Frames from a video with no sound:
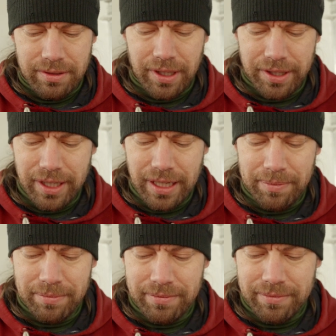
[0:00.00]
think
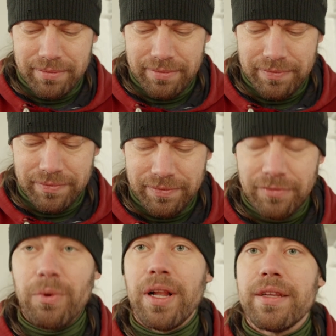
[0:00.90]
I'm,
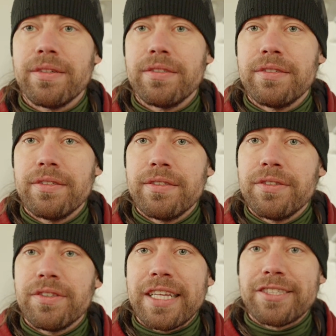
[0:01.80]
well,
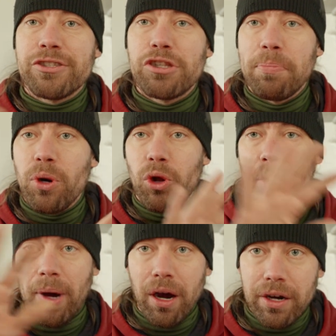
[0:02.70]
that's the
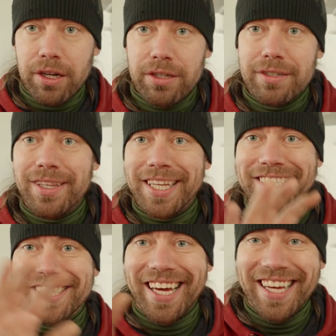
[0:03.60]
ballpark.
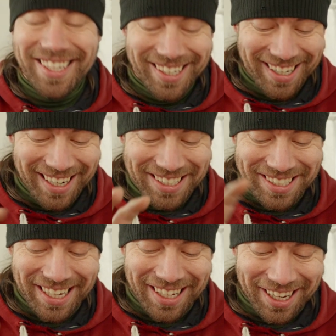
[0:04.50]
Let's say
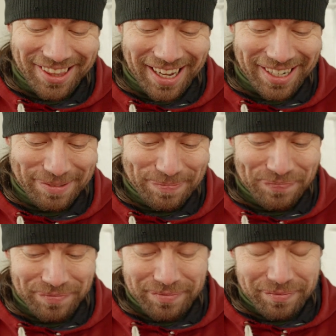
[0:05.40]
it like that.
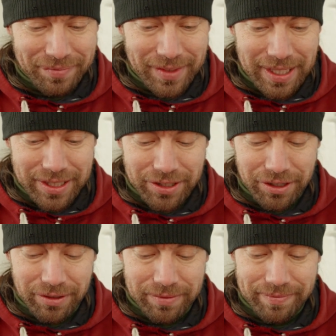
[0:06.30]

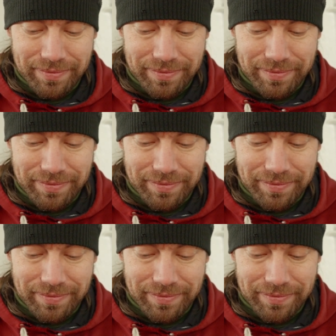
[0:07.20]
So